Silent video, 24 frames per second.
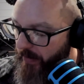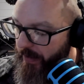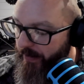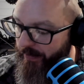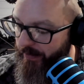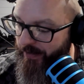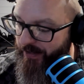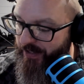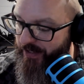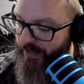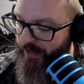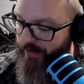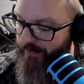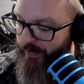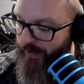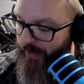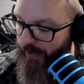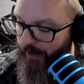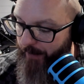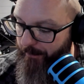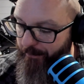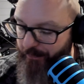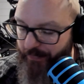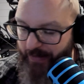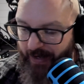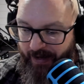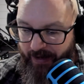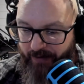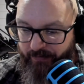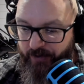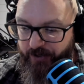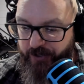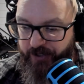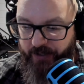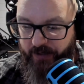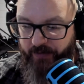that said the
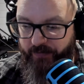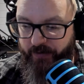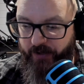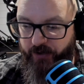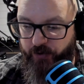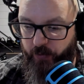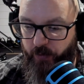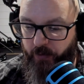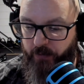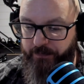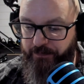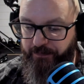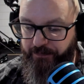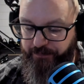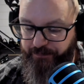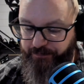average individual